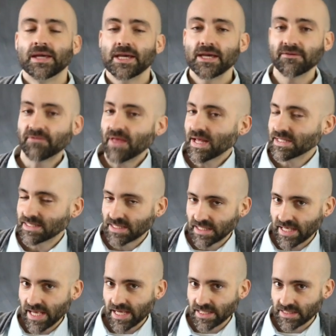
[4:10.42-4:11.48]
If that's the
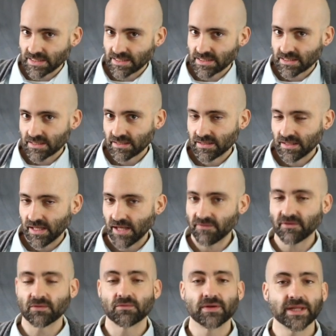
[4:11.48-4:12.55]
case, if
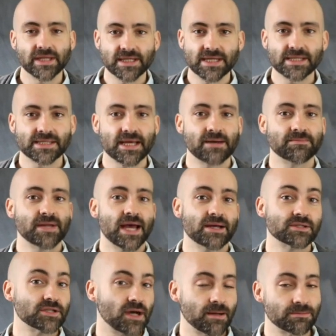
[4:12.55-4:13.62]
it really does come
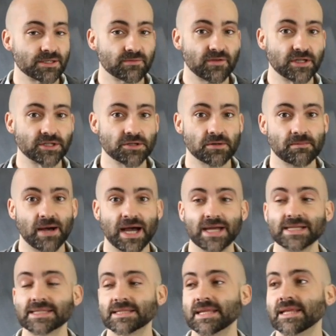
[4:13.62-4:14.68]
down to observational
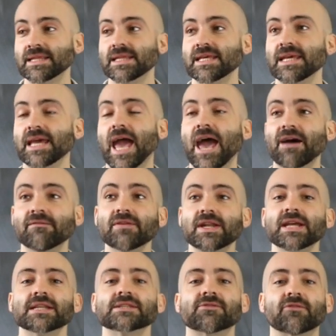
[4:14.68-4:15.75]
bias, then the
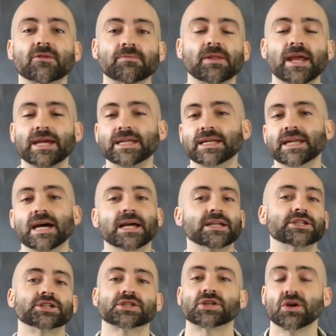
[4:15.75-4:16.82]
evidence for Planet Nine
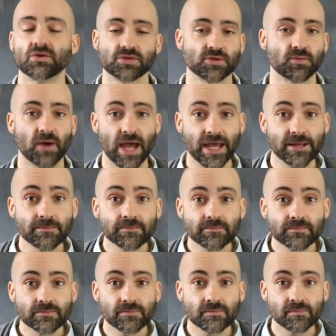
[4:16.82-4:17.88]
just goes away,
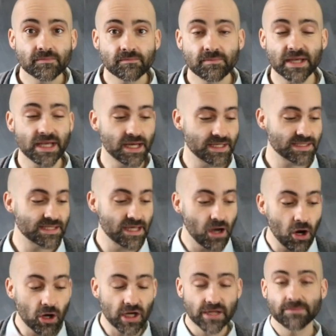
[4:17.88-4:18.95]
because the
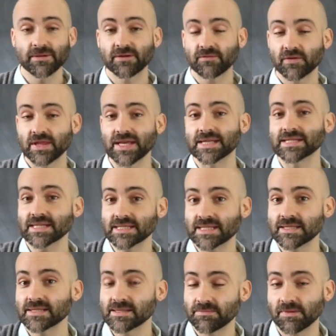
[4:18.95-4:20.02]
argument for the
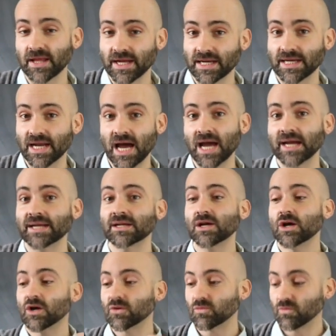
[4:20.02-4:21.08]
existence of Planet Nine
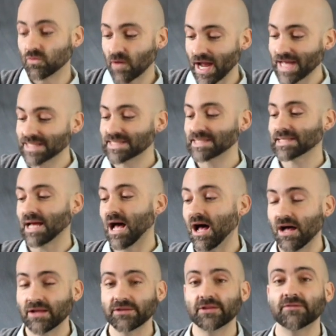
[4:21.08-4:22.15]
rests
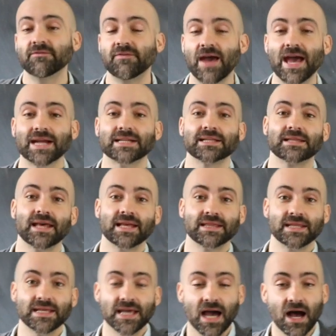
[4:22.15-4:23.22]
on the fact that
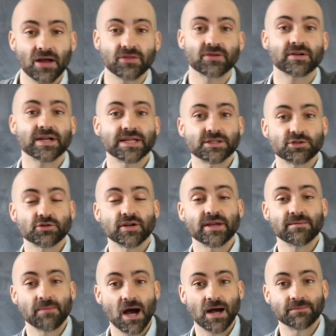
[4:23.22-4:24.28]
the other
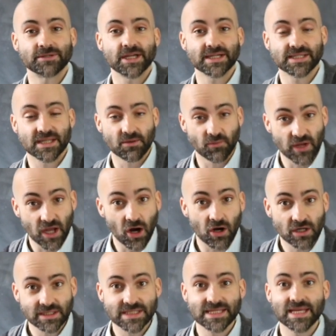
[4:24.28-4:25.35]
extreme objects that we
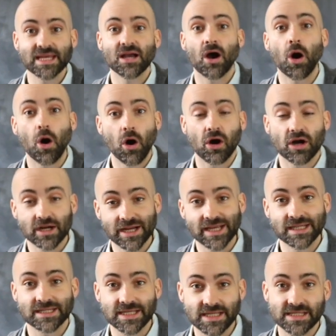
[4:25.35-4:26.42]
are seeing are
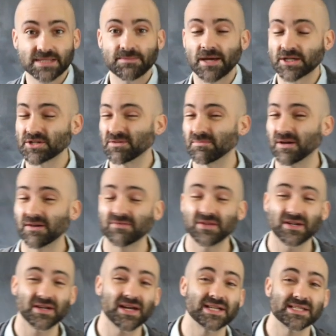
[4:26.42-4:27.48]
indeed special, but if
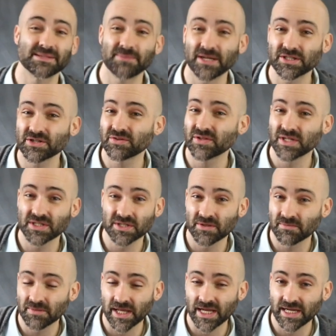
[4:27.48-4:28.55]
they're not special, there's no
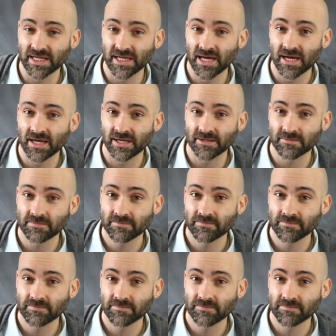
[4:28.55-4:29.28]
Planet Nine.